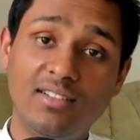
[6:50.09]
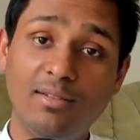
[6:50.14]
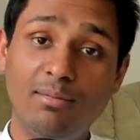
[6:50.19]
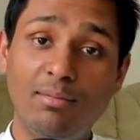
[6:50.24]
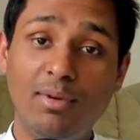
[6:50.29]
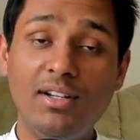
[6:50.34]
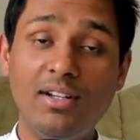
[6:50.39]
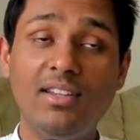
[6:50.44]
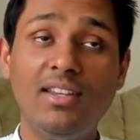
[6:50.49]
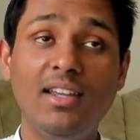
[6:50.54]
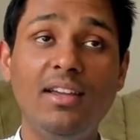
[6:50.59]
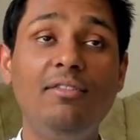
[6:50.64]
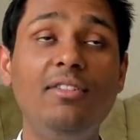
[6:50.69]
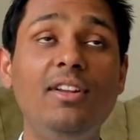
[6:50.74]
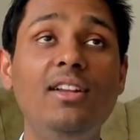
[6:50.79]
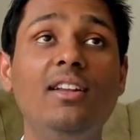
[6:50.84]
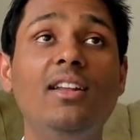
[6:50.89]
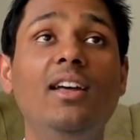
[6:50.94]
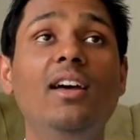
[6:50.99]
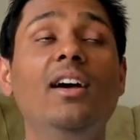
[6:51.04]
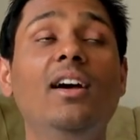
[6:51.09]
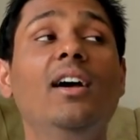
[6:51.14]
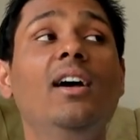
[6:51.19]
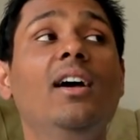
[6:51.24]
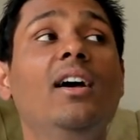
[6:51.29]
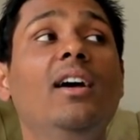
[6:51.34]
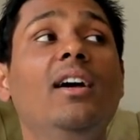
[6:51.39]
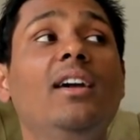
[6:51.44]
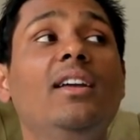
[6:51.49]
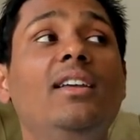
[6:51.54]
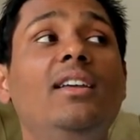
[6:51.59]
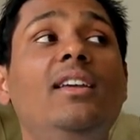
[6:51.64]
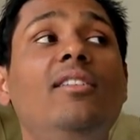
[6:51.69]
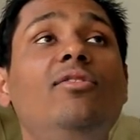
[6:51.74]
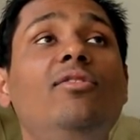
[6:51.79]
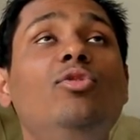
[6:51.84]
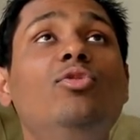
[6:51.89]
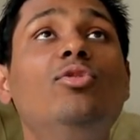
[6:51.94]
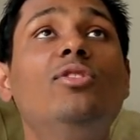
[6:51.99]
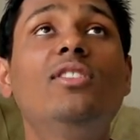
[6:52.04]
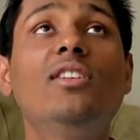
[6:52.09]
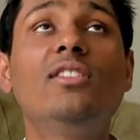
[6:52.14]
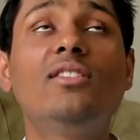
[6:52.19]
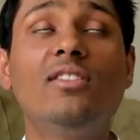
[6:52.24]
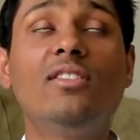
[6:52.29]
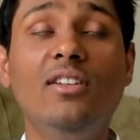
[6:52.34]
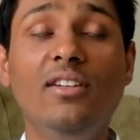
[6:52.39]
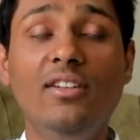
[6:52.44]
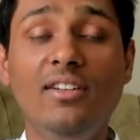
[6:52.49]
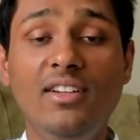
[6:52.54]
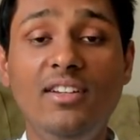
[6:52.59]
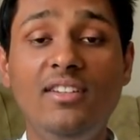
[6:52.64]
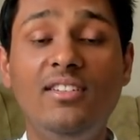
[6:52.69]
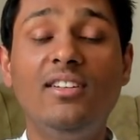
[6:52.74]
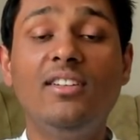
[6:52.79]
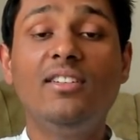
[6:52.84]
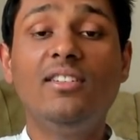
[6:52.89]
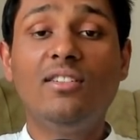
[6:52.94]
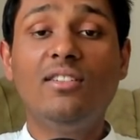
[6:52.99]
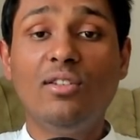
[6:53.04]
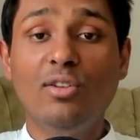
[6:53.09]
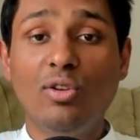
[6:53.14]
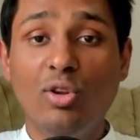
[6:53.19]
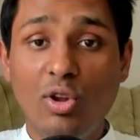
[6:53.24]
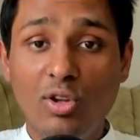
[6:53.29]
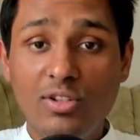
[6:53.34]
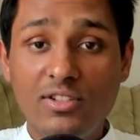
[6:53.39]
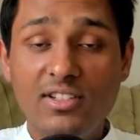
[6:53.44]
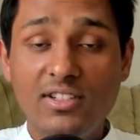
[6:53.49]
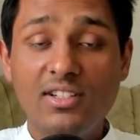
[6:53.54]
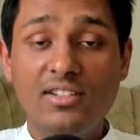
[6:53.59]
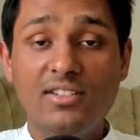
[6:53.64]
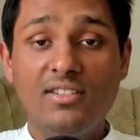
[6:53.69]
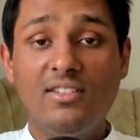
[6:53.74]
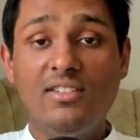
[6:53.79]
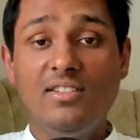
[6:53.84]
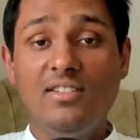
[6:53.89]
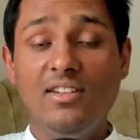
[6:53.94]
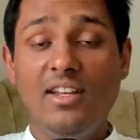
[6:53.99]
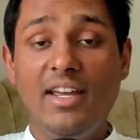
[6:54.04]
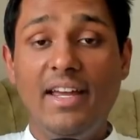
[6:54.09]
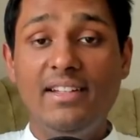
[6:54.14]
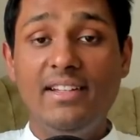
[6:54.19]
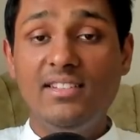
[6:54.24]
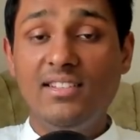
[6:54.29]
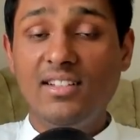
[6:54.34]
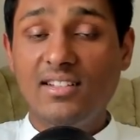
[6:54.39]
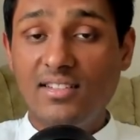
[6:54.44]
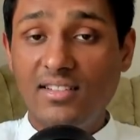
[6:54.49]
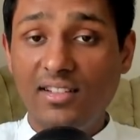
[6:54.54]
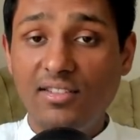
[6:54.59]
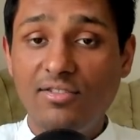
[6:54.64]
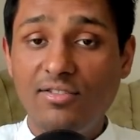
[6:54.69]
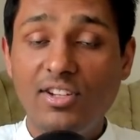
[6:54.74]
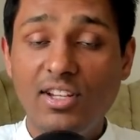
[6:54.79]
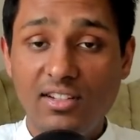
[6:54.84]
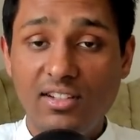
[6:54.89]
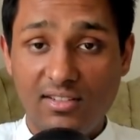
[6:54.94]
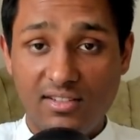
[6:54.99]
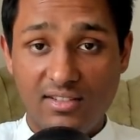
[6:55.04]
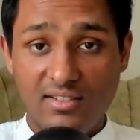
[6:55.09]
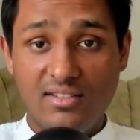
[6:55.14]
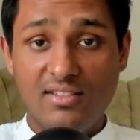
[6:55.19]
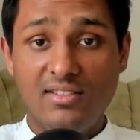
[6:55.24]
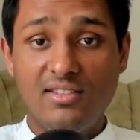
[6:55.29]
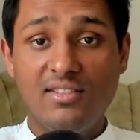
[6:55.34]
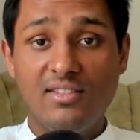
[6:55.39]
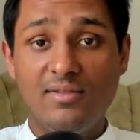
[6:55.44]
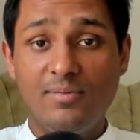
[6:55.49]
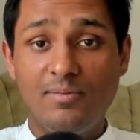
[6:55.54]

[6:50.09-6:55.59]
But they will give you such reasons, logics and justifications